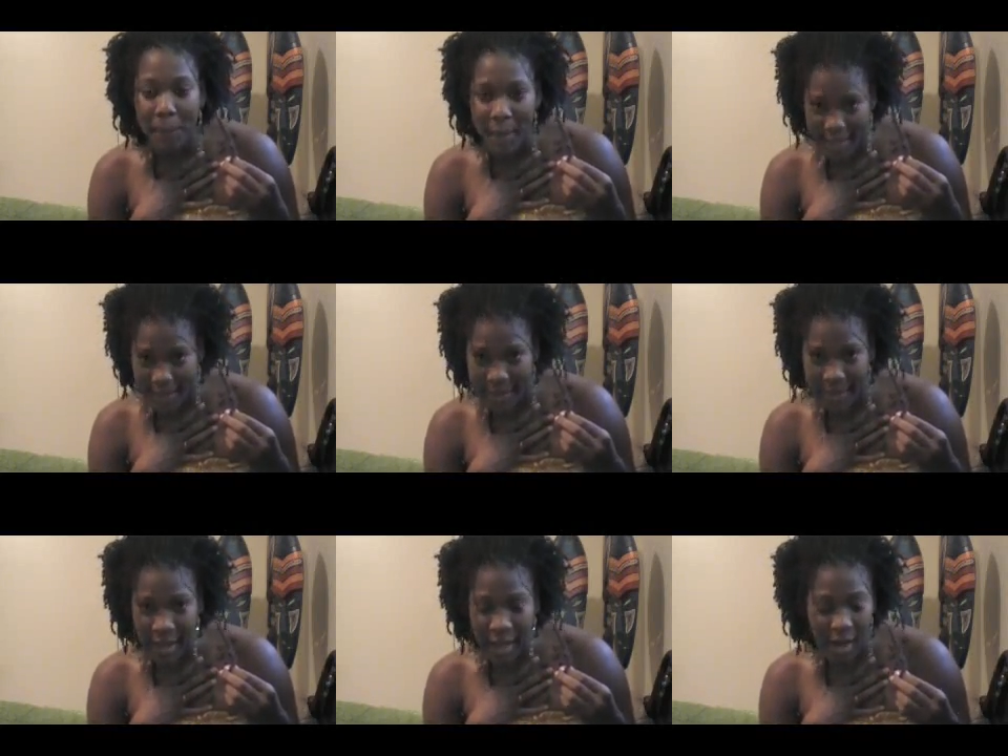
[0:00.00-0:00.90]

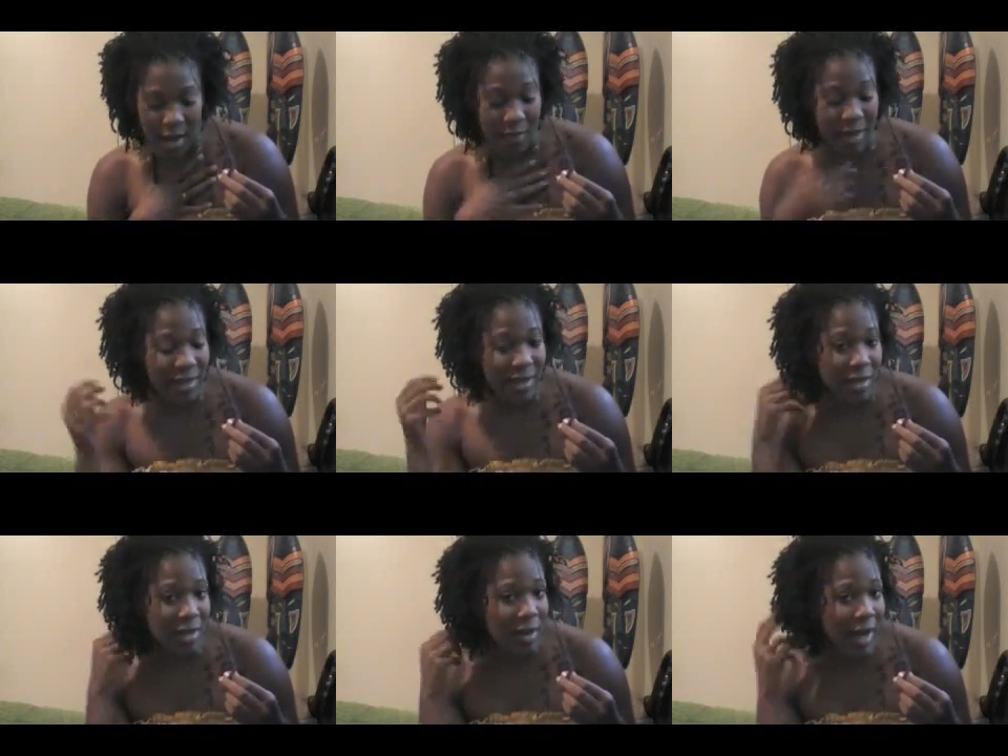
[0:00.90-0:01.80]
But, and
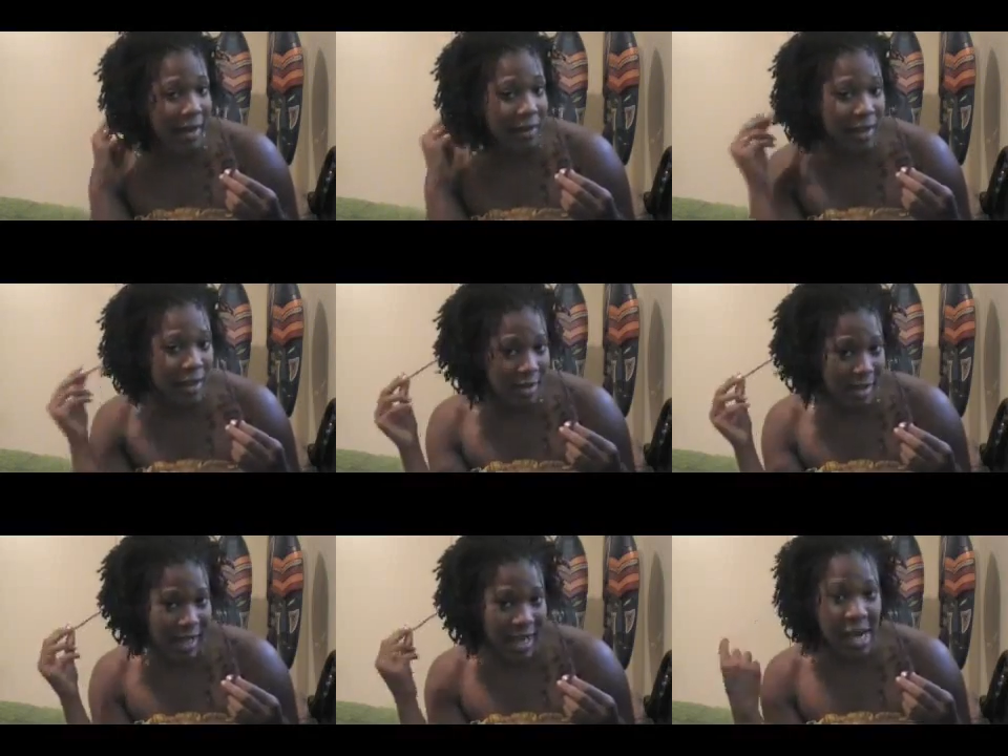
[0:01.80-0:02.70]
so, you know, I have curls on
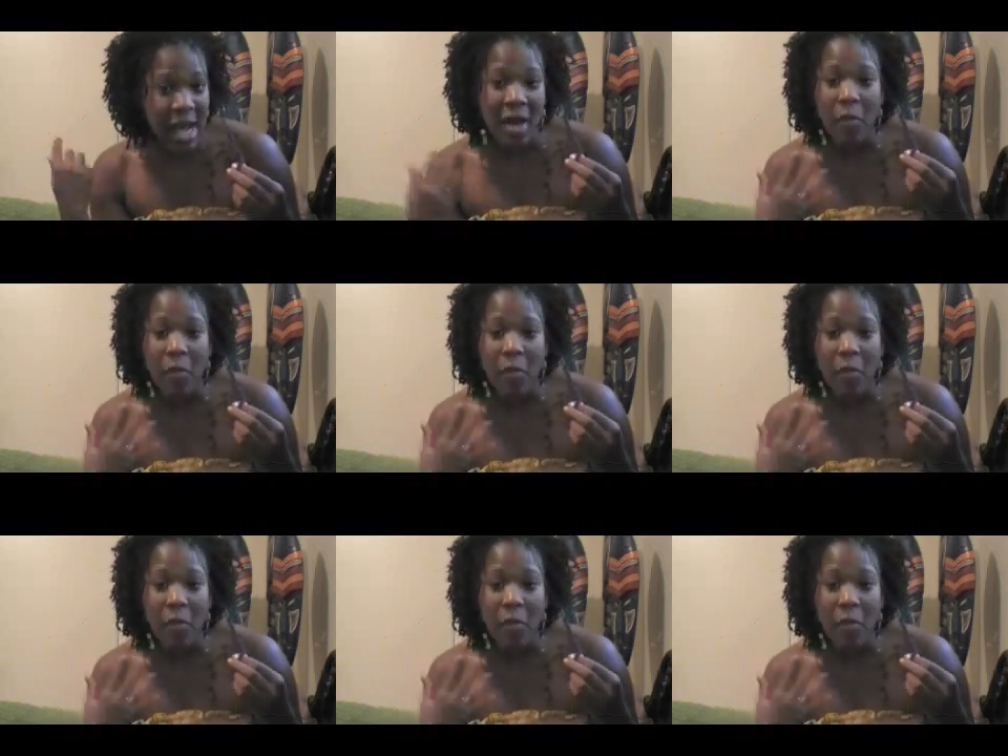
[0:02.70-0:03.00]
the end.